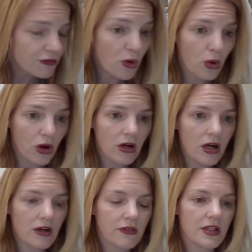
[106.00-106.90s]

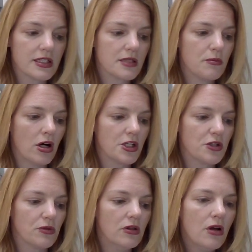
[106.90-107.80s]
4 of this
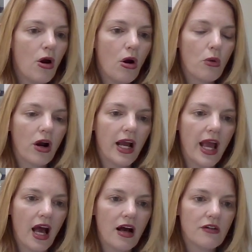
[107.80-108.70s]
module, where I
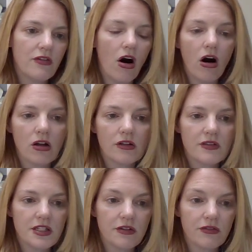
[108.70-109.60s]
have all
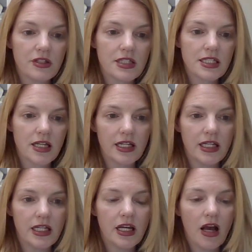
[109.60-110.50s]
of the different
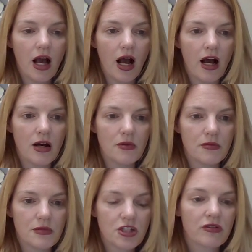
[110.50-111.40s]
study
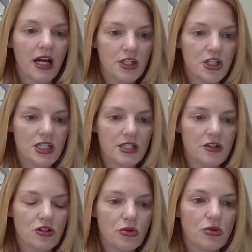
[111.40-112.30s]
strategies
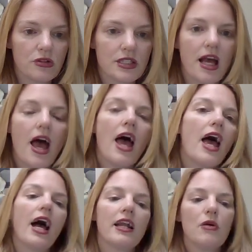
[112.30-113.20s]
and tools.
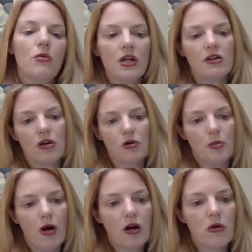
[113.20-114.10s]
And I want you to go to
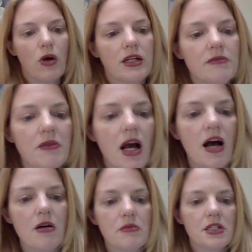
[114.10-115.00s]
part
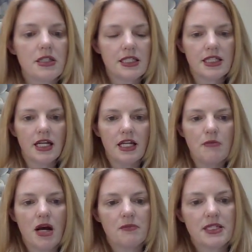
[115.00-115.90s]
1 to the study
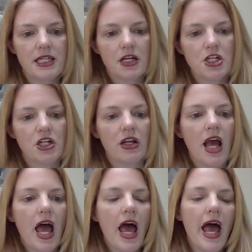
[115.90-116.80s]
map section.
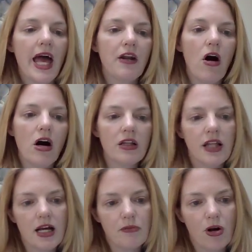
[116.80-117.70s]
And on
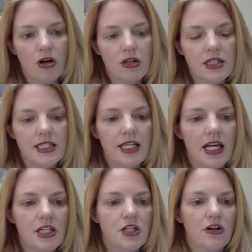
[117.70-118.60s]
that part of the
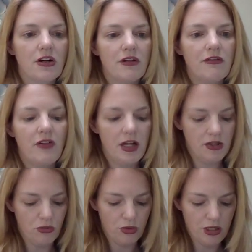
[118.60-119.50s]
site, you're going to
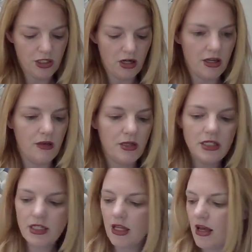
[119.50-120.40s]
find a Word
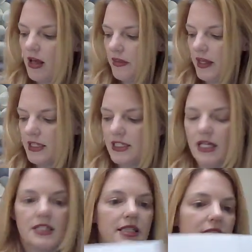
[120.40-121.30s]
document that says